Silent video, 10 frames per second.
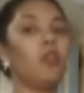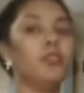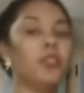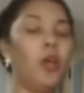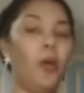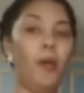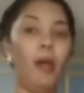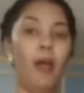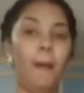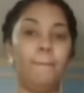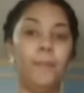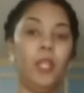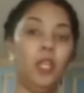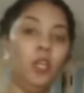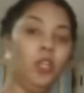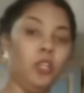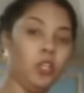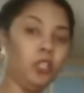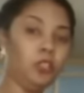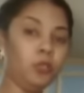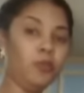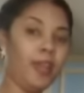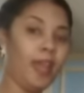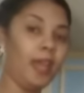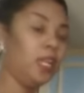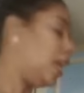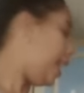So you're going to do that,